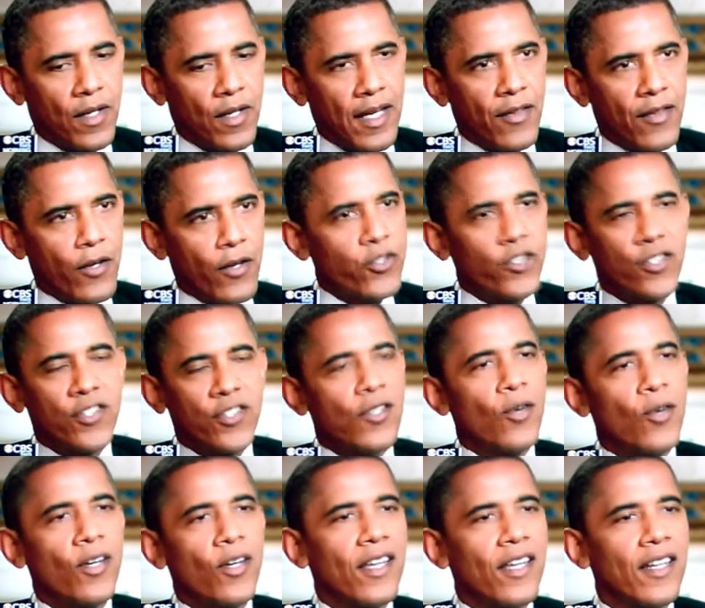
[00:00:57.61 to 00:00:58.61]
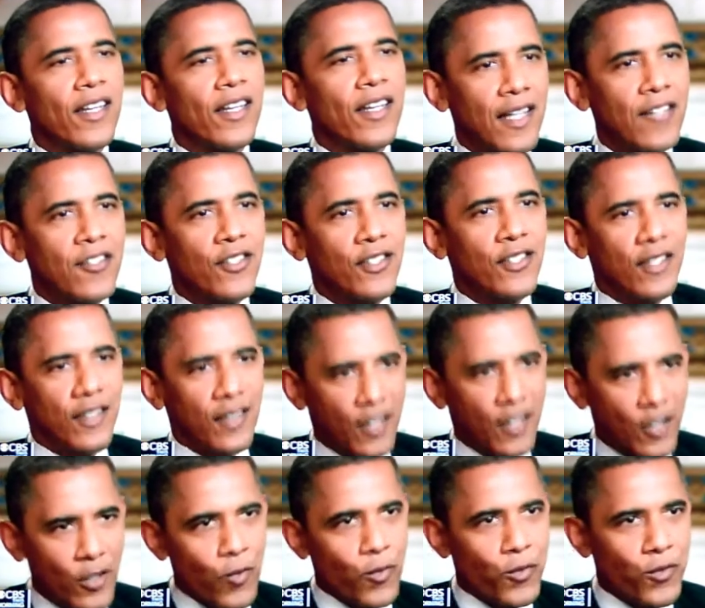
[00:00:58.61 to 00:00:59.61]
those just don't get attention in the news.
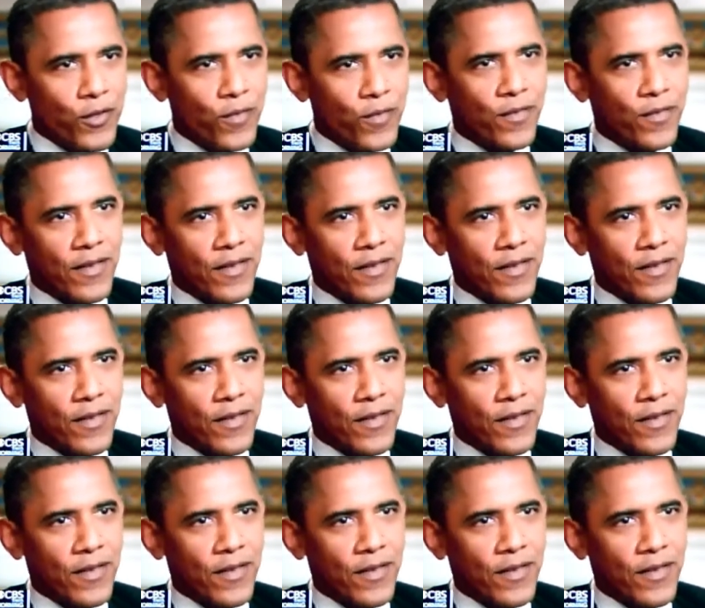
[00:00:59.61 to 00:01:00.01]
Now, the